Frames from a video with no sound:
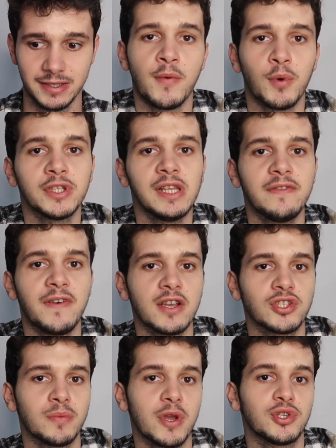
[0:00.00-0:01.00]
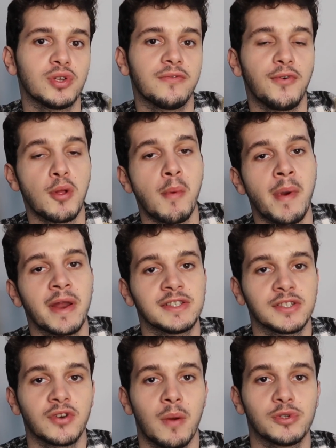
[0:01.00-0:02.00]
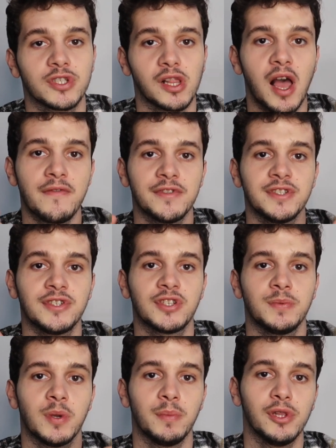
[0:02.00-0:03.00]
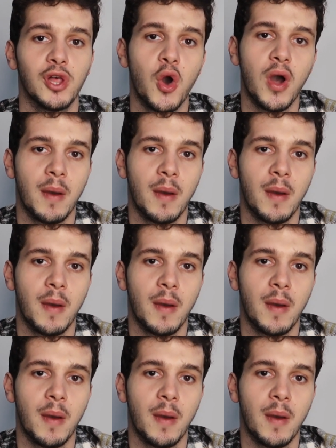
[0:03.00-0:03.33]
For more daily fashion, make sure to follow me on my Instagram, which I'll have in the description below.